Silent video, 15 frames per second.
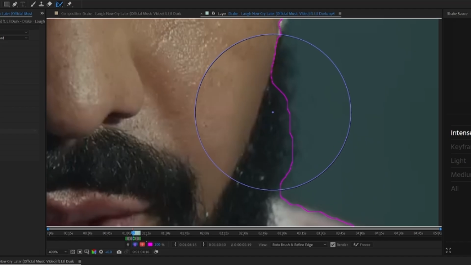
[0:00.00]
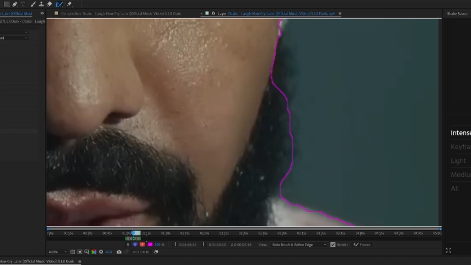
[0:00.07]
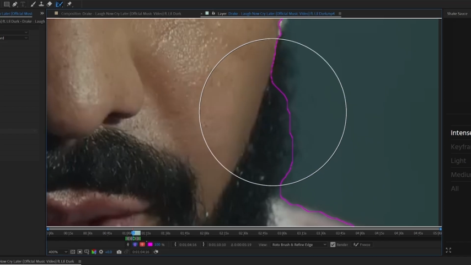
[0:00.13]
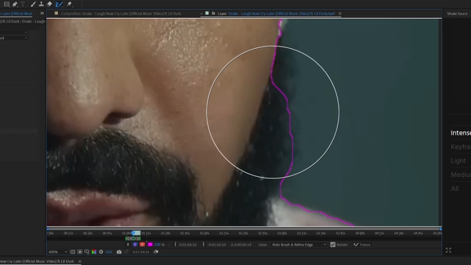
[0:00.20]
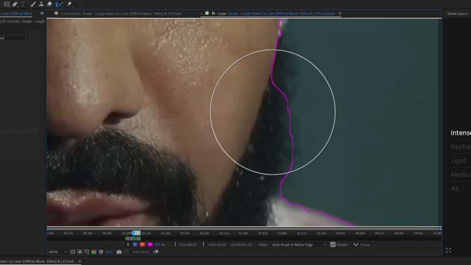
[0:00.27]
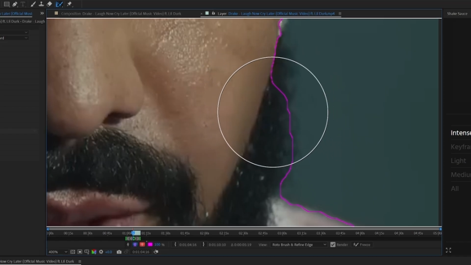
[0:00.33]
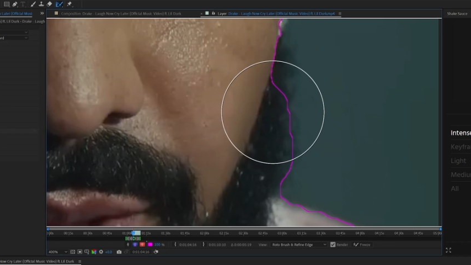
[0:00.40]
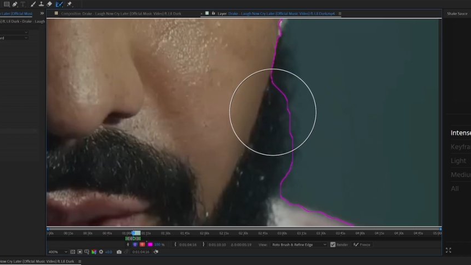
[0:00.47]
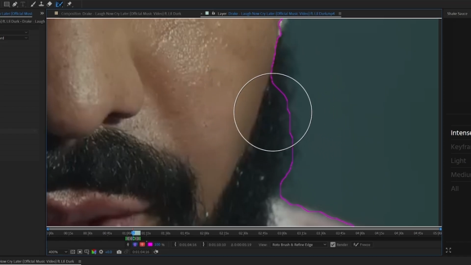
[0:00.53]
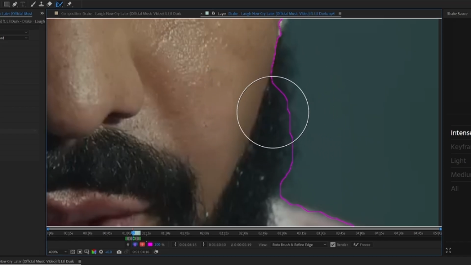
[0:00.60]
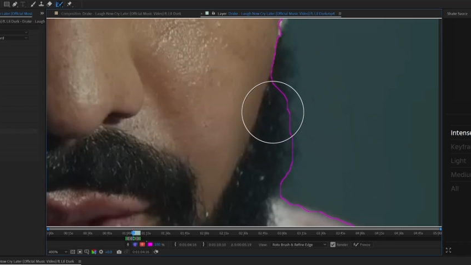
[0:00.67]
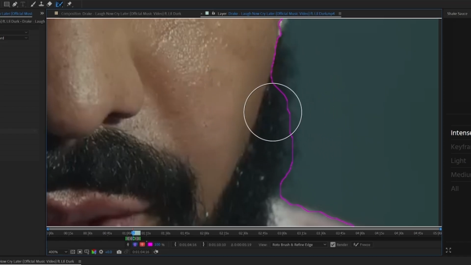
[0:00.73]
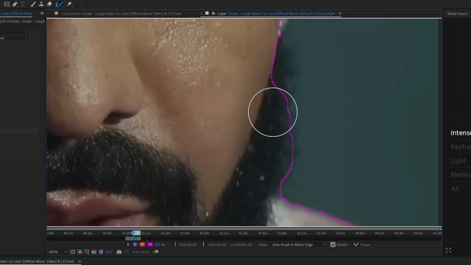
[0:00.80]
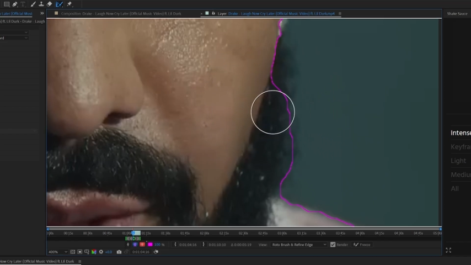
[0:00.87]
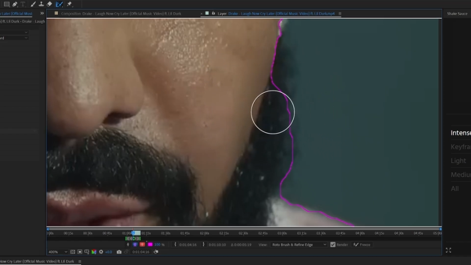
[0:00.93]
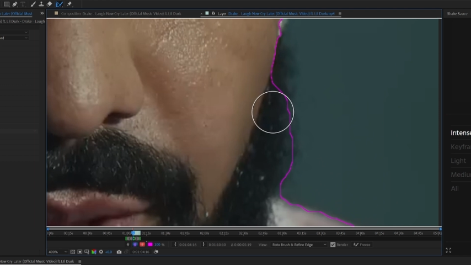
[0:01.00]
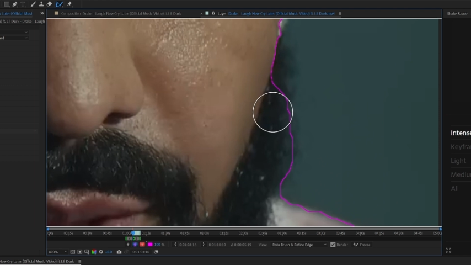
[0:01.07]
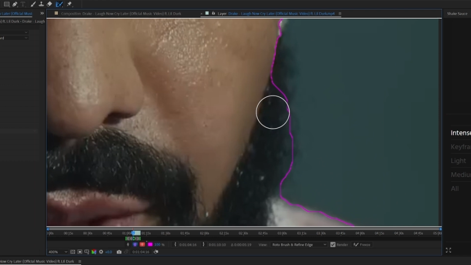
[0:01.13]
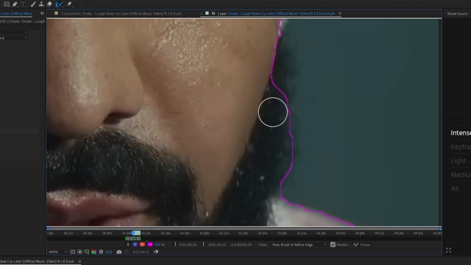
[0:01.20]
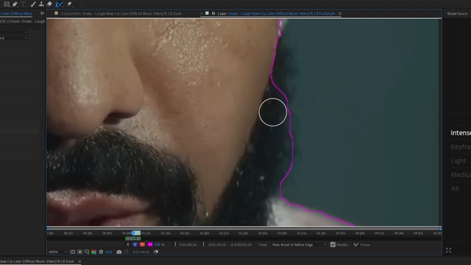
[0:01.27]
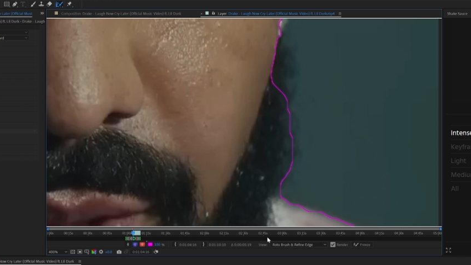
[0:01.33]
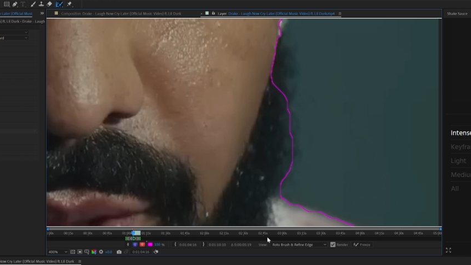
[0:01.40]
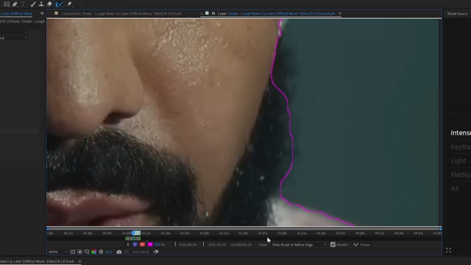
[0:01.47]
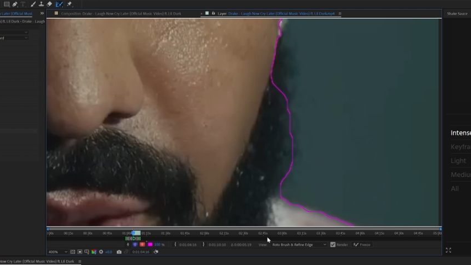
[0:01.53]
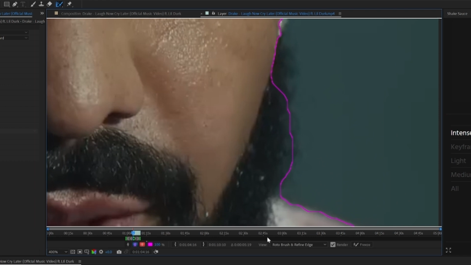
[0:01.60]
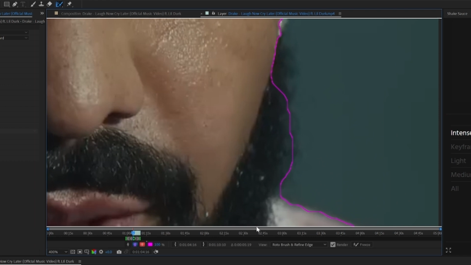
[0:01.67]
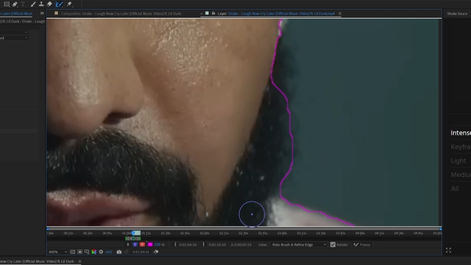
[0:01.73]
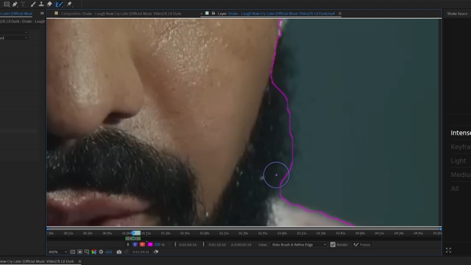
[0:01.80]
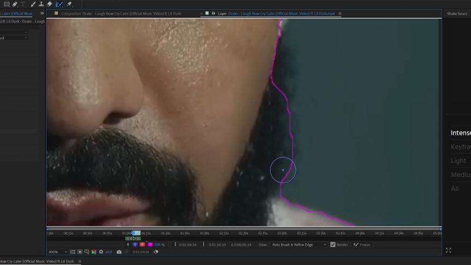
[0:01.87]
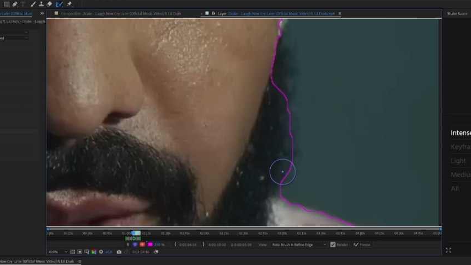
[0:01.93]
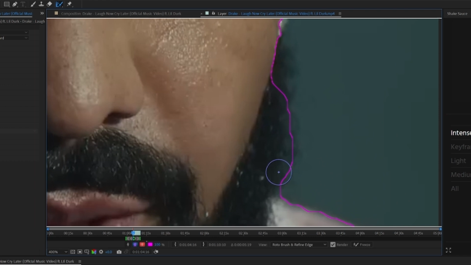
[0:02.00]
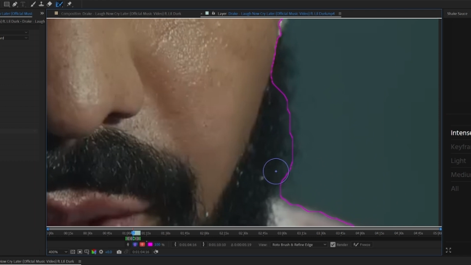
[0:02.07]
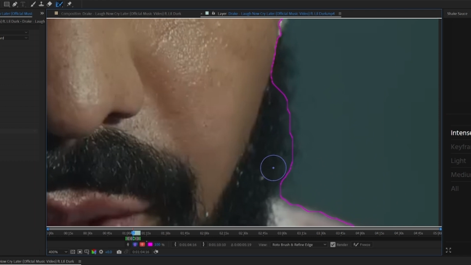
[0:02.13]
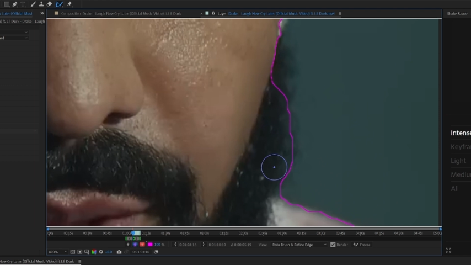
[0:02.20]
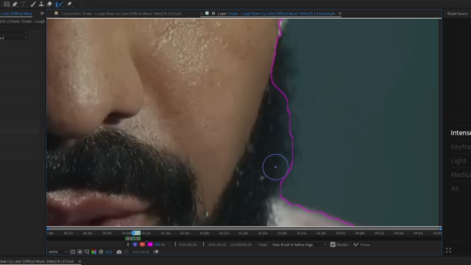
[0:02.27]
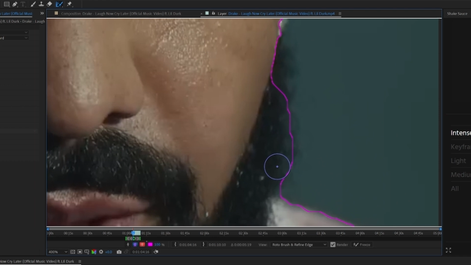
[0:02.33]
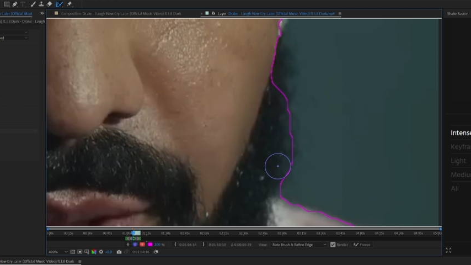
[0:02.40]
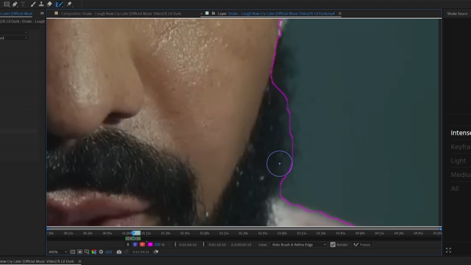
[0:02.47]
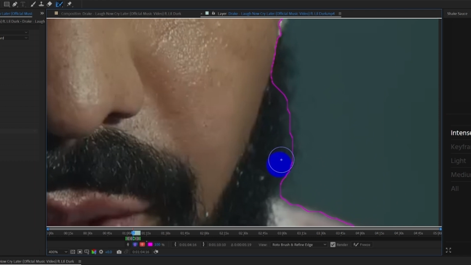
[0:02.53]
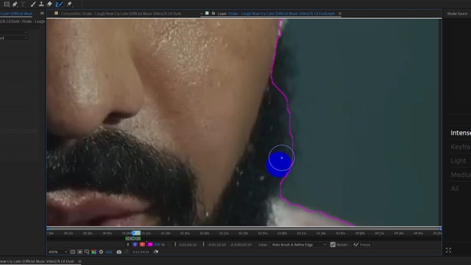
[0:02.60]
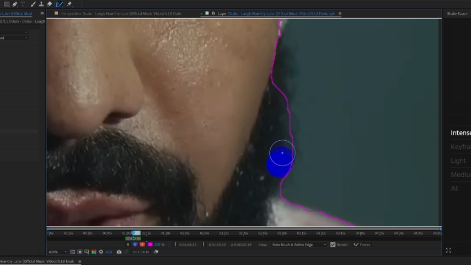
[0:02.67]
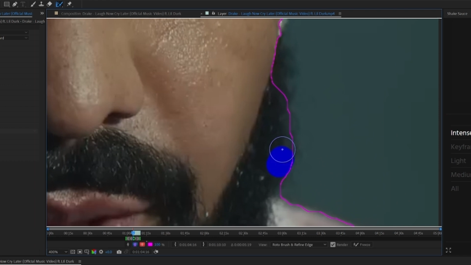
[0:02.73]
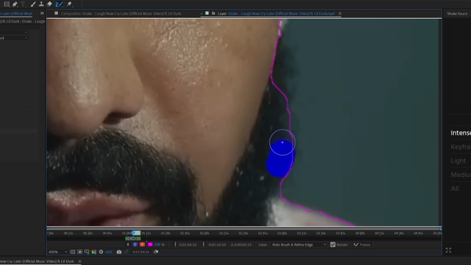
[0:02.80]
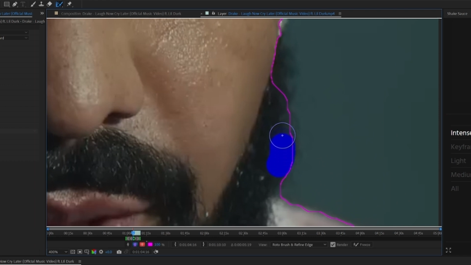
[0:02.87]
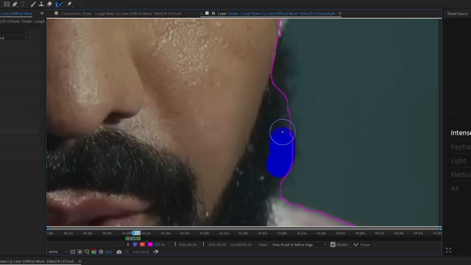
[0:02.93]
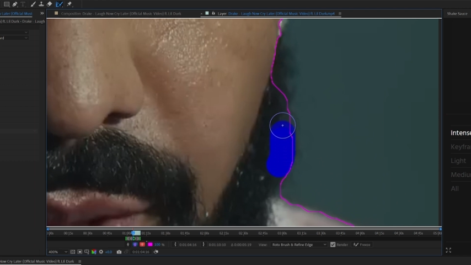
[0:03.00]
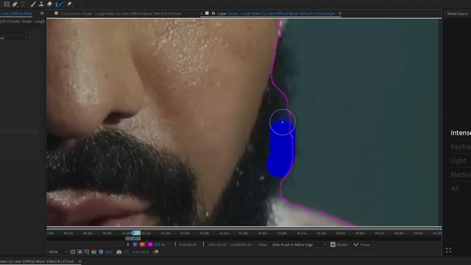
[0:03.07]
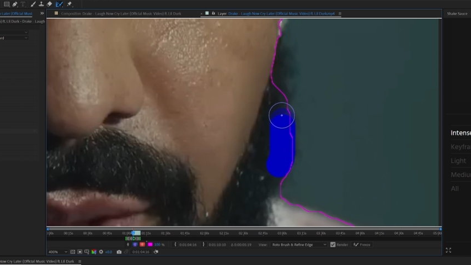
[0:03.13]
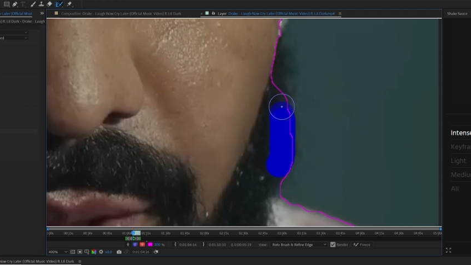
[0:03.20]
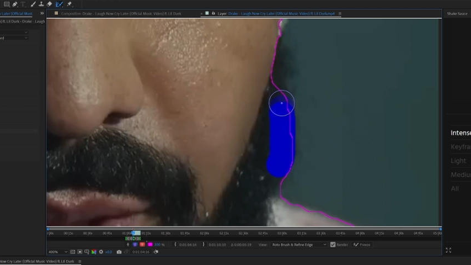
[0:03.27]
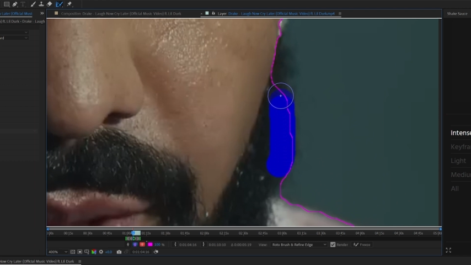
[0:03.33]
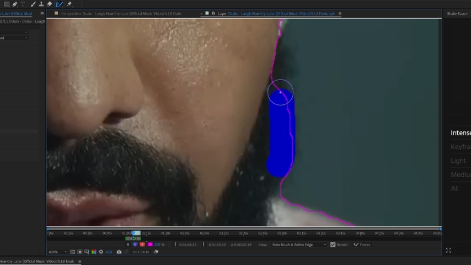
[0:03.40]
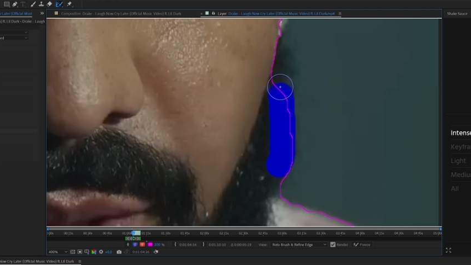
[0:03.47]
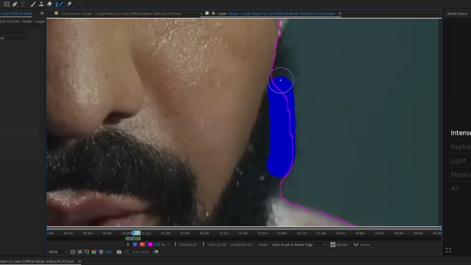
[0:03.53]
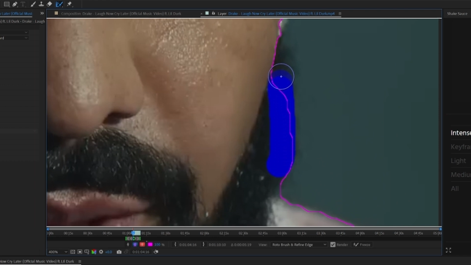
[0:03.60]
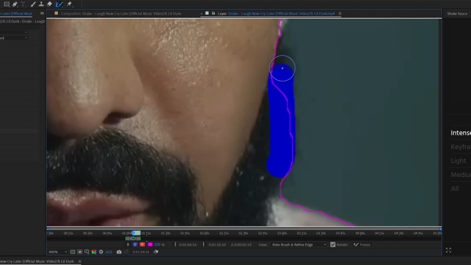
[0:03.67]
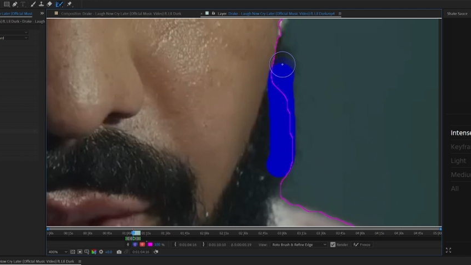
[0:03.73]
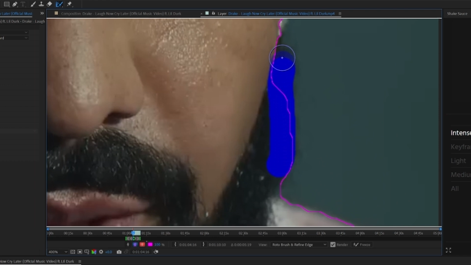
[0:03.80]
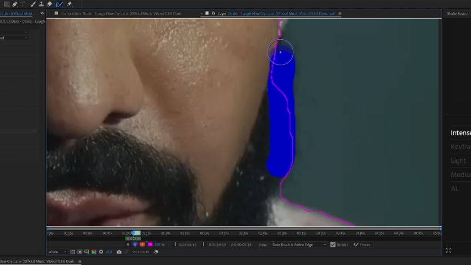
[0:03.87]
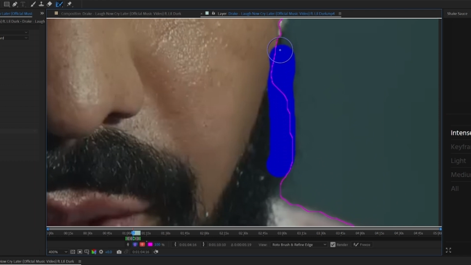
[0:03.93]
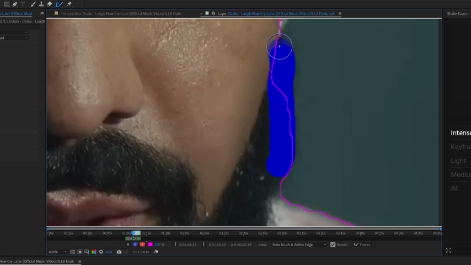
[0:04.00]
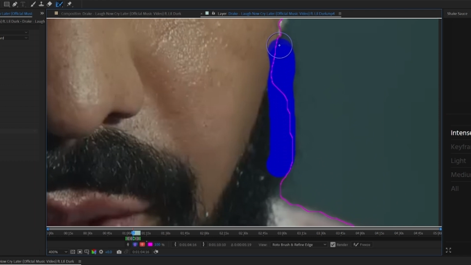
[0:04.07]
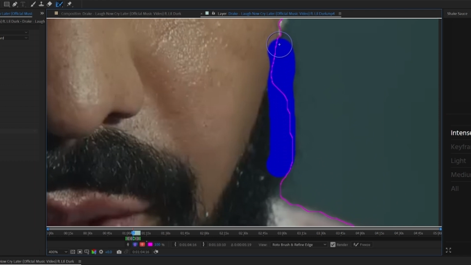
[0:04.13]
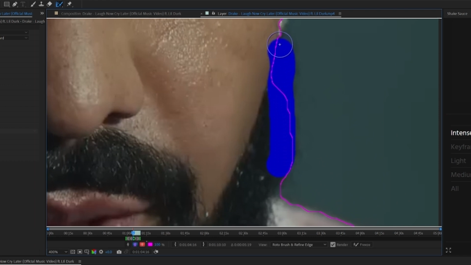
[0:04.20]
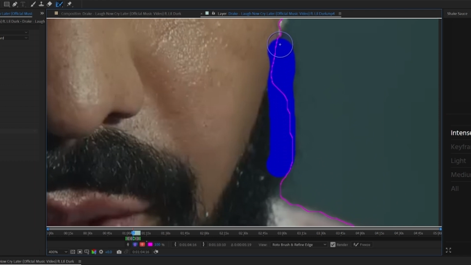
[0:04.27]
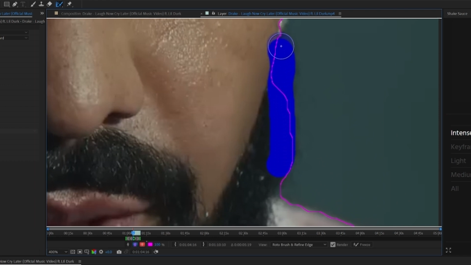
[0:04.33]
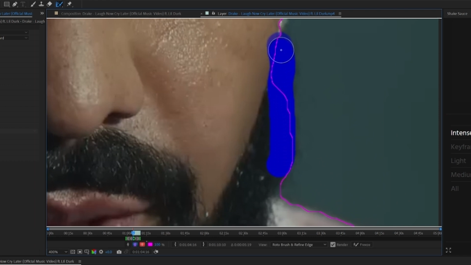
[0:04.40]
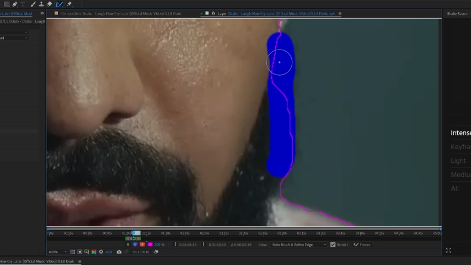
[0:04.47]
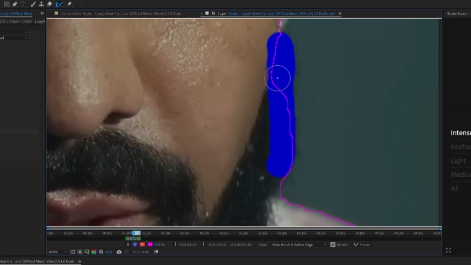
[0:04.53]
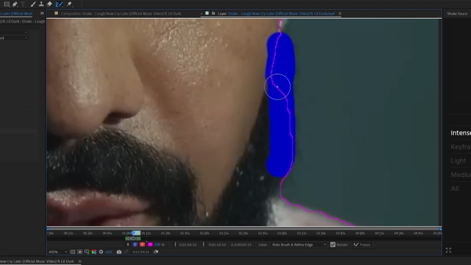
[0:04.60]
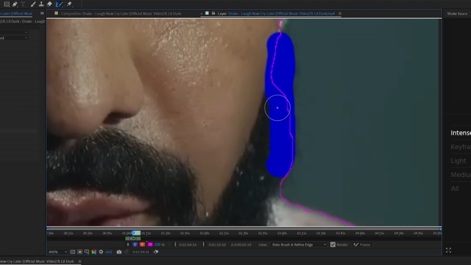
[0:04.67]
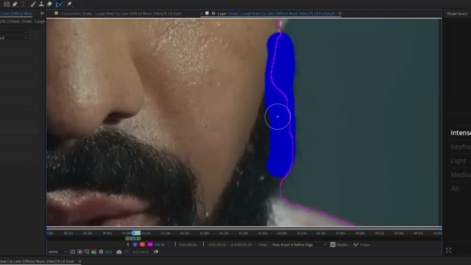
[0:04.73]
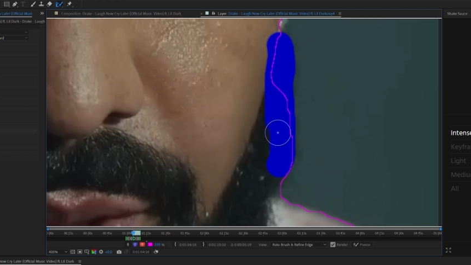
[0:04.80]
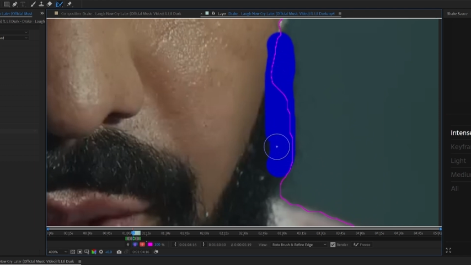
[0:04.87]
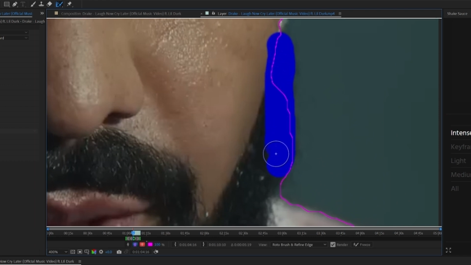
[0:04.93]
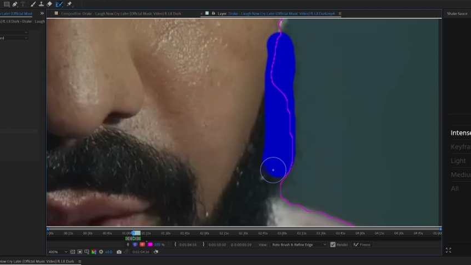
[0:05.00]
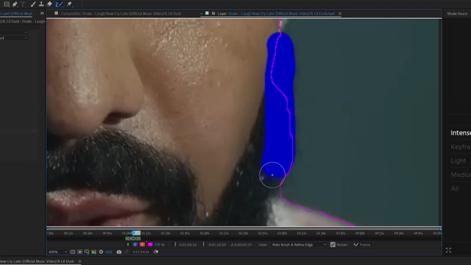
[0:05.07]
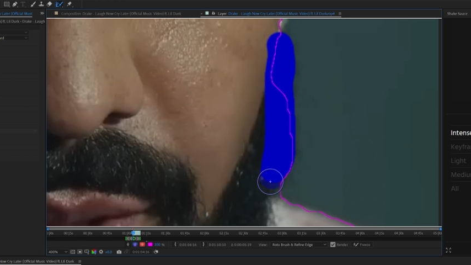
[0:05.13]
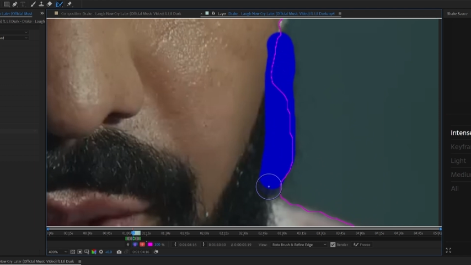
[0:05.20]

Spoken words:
Nobody's mouth can be seen.